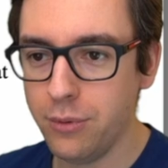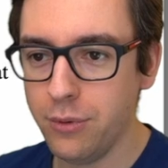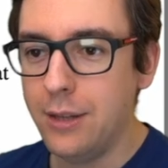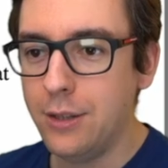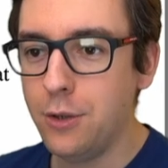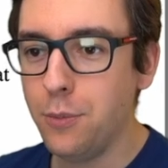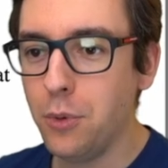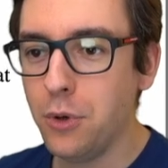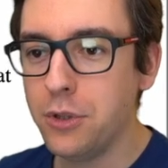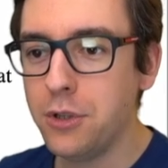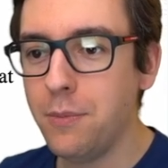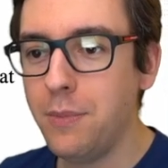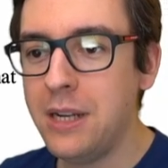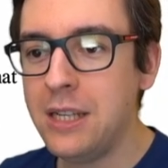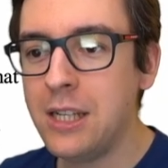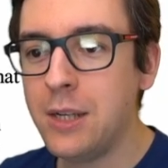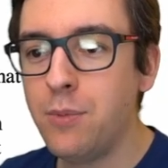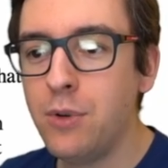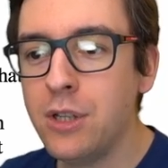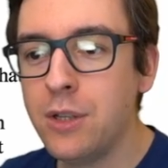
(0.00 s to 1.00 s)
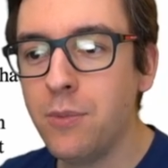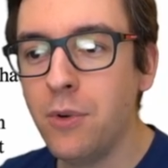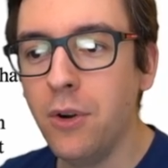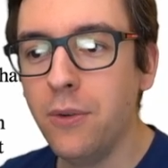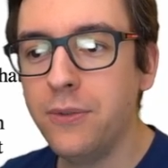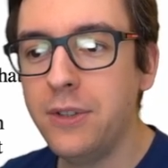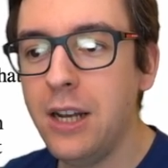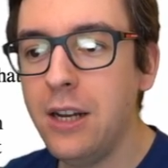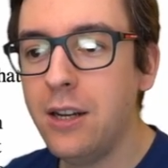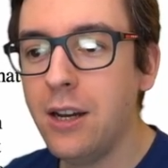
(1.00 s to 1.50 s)
Supports the basic principle
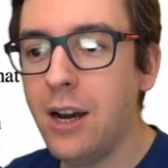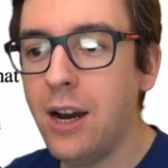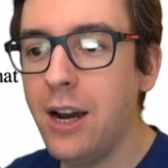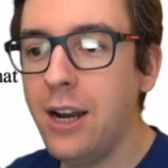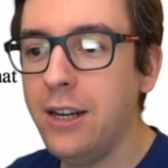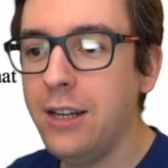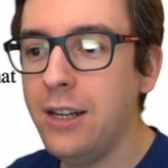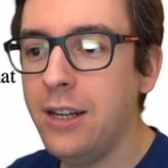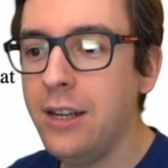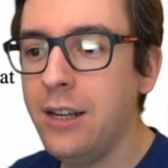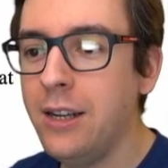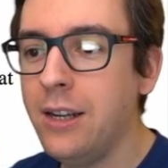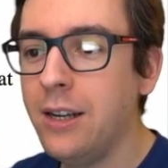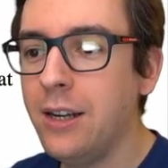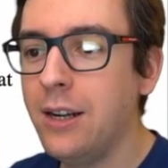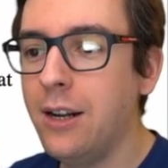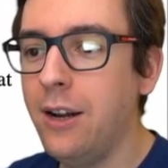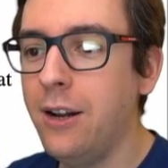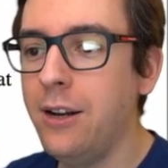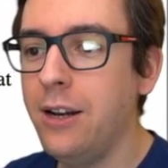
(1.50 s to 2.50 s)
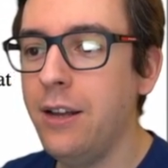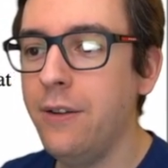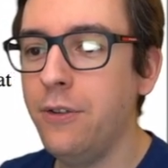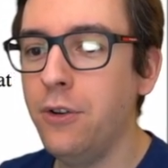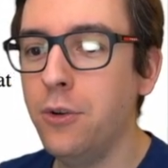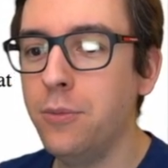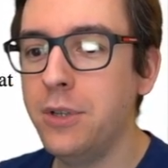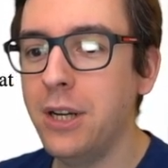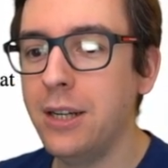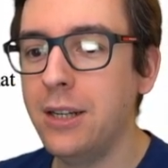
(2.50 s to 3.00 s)
of data hiding. Clearly, if
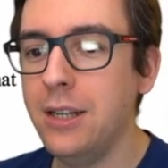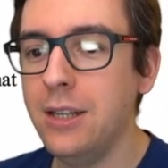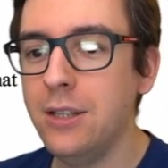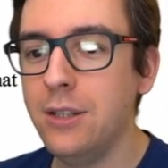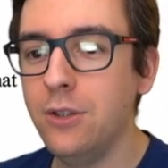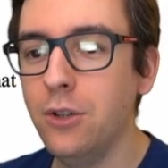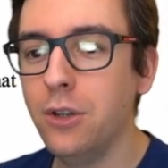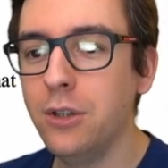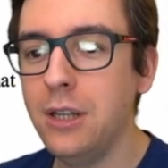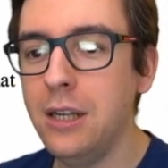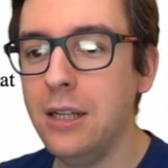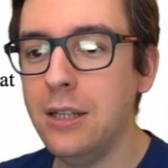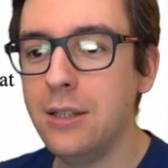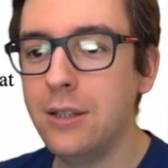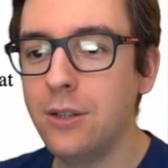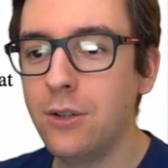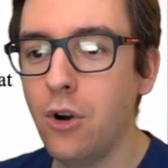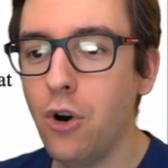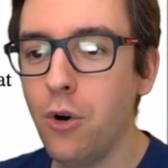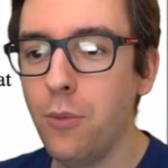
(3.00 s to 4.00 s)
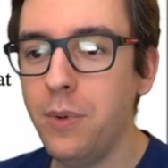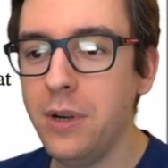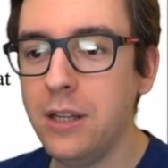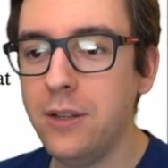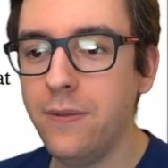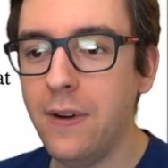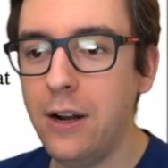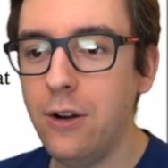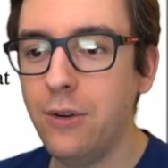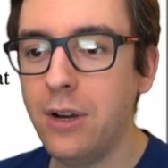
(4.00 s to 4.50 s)
an object is not in scope,
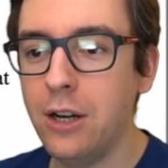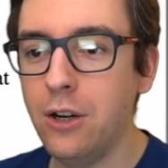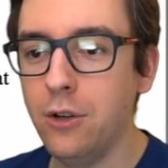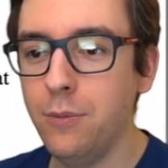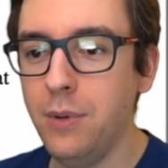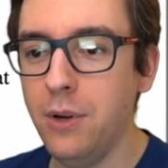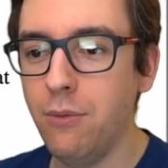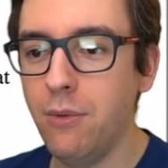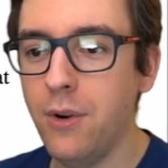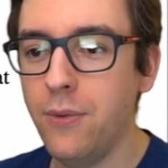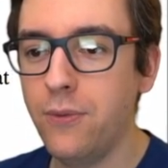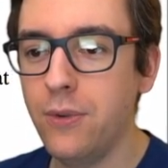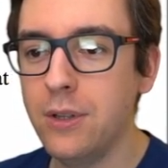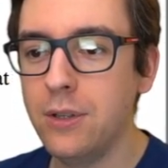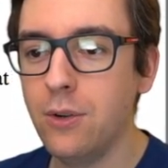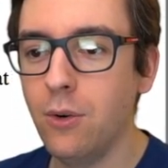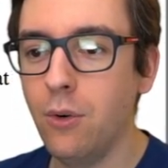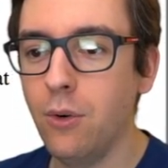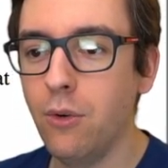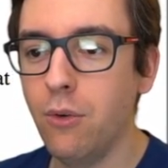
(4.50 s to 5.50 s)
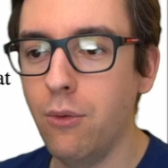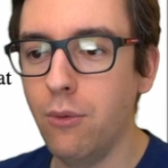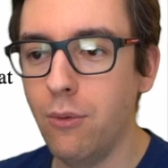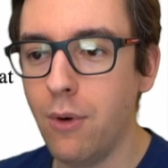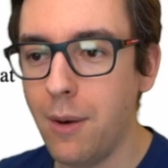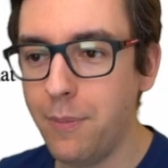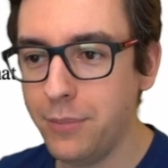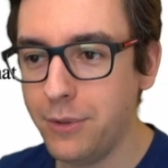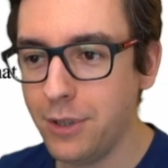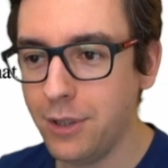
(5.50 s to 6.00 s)
its value cannot be referenced or
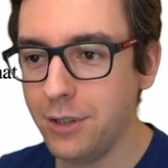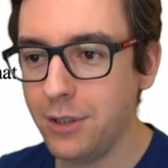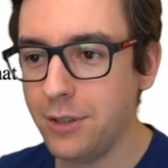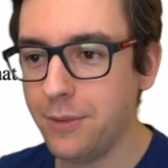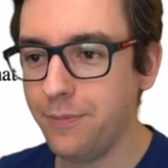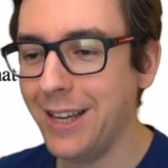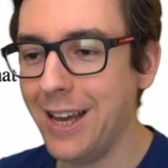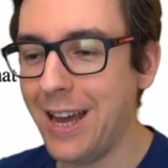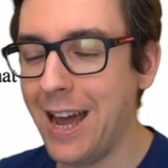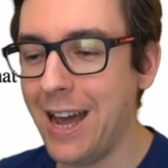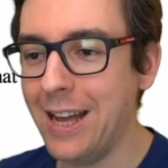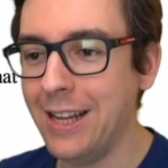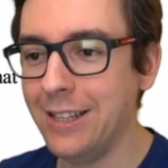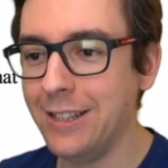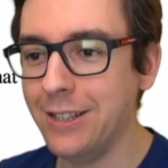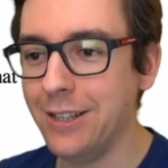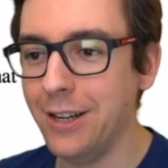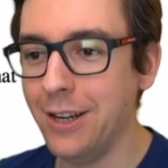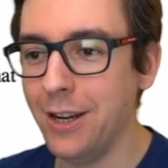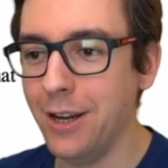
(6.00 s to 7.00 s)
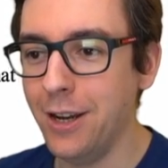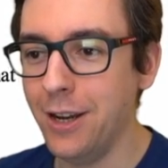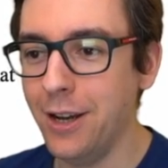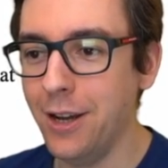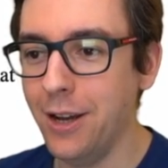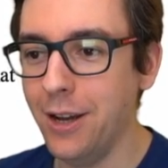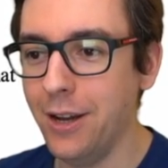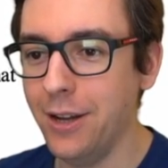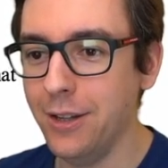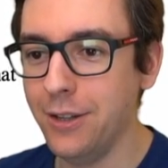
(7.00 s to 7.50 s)
corrupted, and
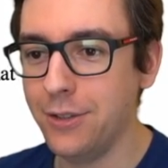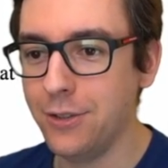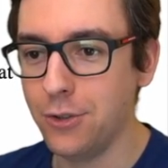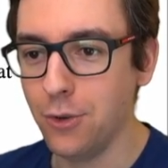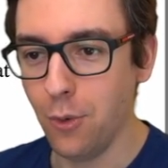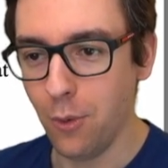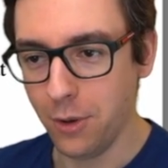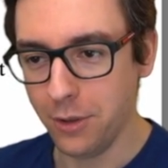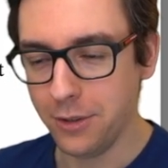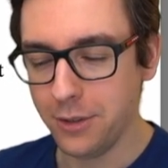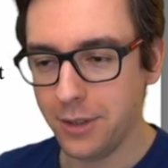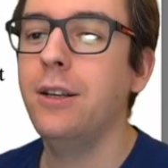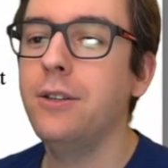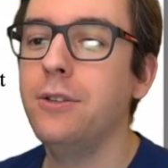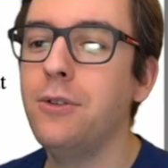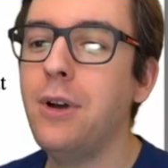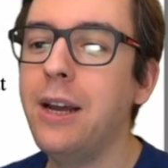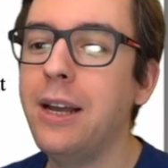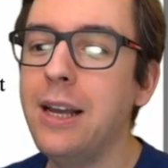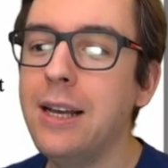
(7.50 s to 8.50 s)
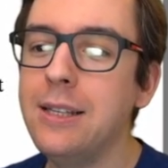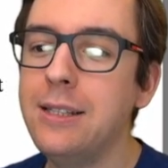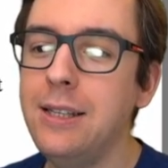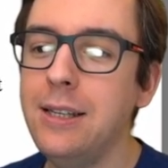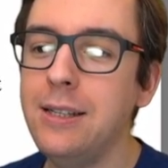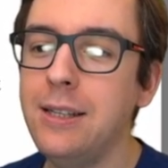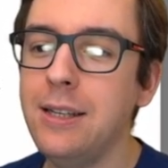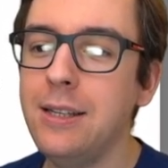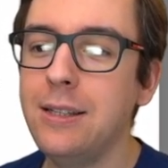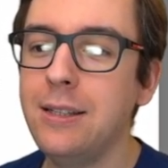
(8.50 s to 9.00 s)
so on. So I guess
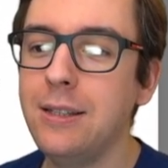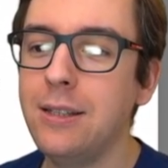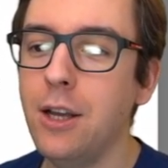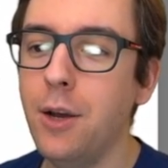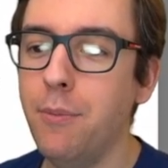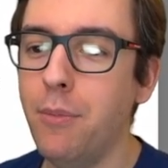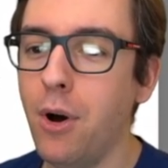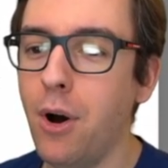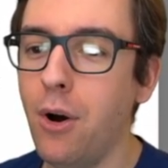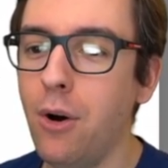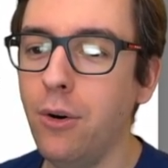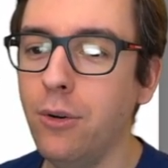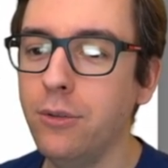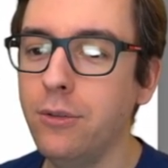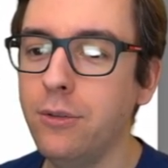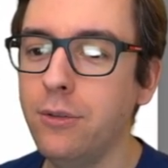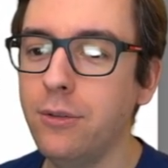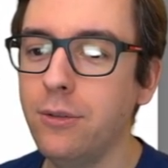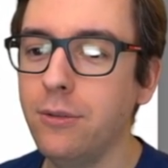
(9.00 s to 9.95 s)
this is about,